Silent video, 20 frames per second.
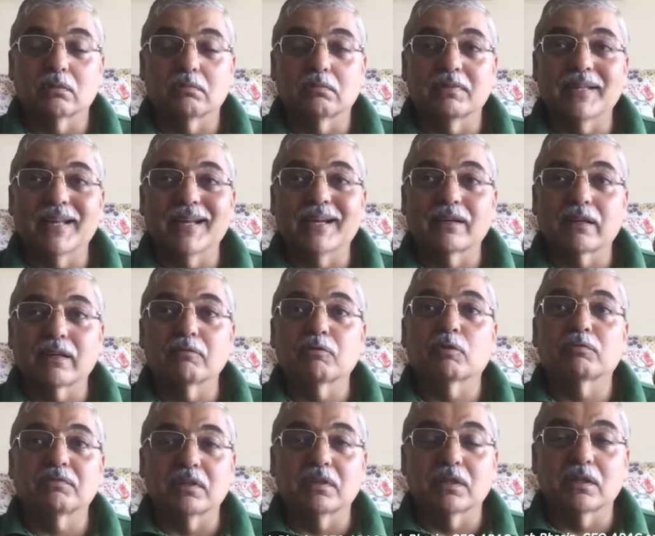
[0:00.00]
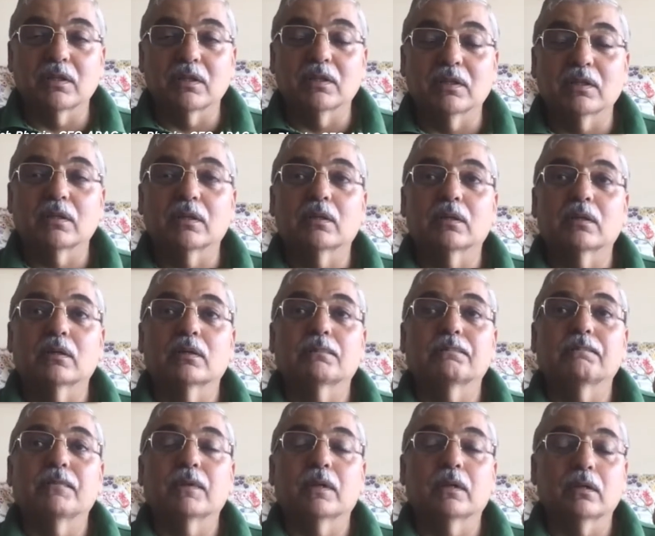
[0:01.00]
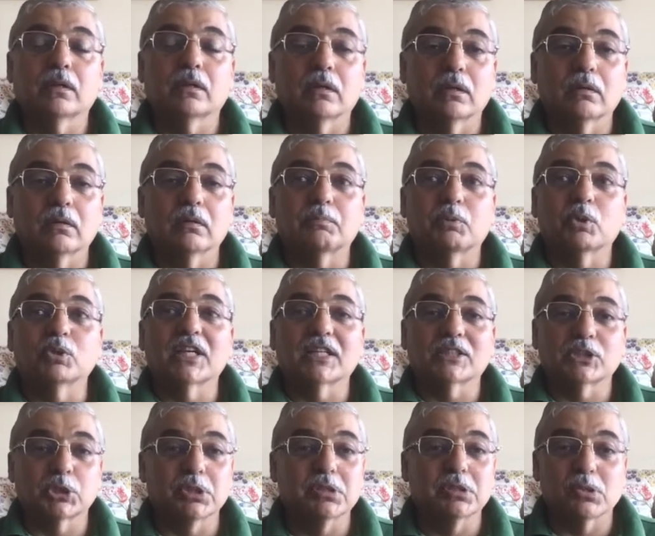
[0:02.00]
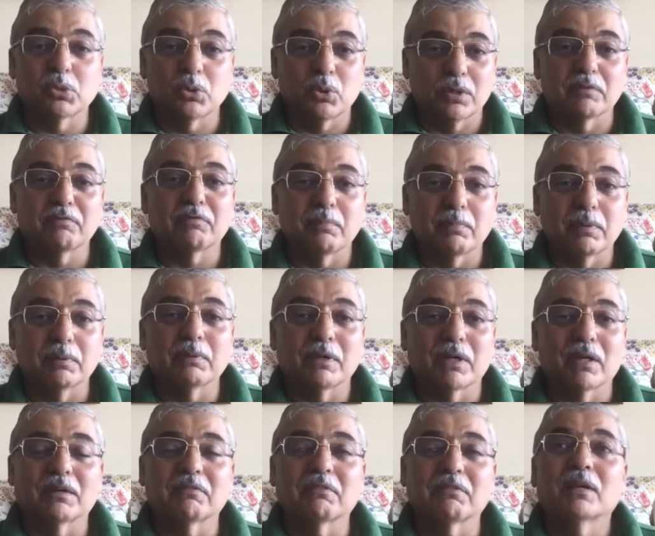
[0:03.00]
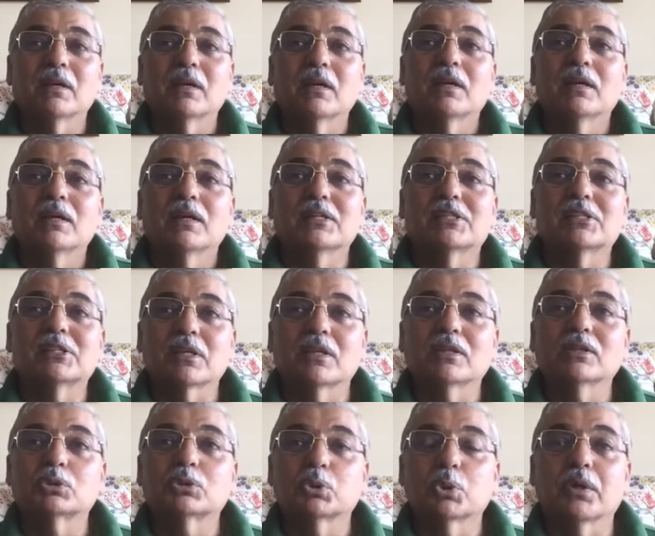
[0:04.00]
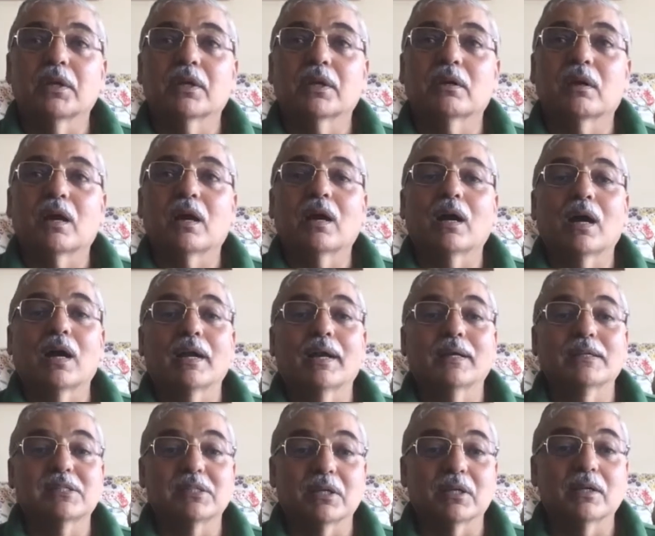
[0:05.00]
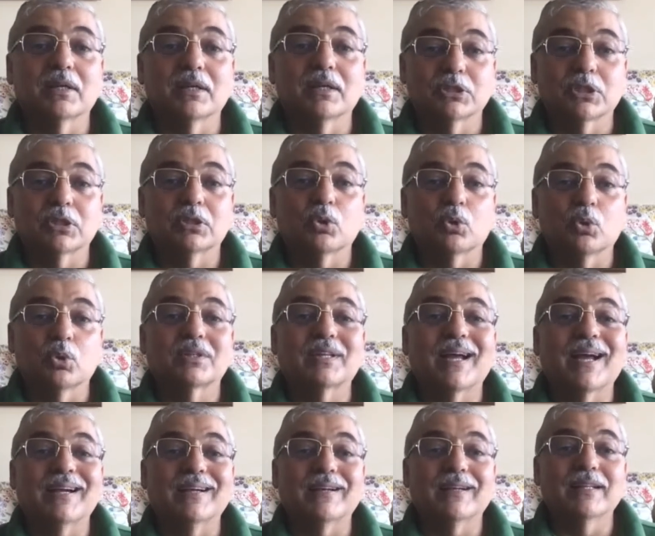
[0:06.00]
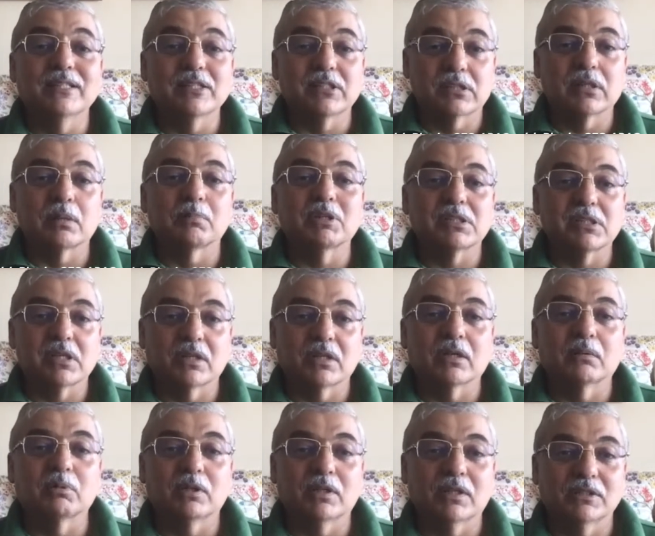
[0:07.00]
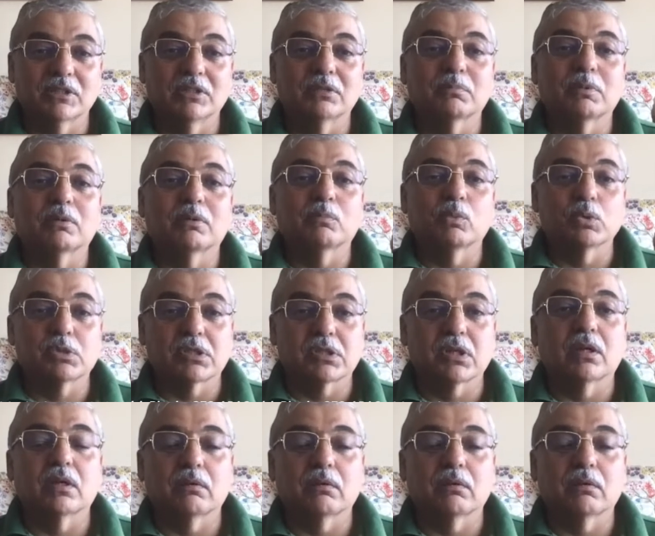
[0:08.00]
negative of the projections, different people are giving, it's still showing a high single digit growth. At least some are saying double digit, but most